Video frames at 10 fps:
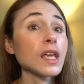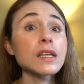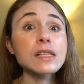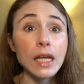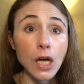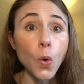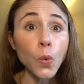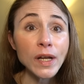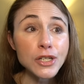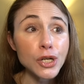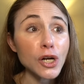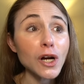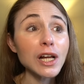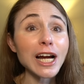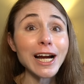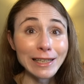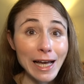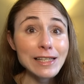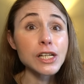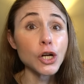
is like a winter let's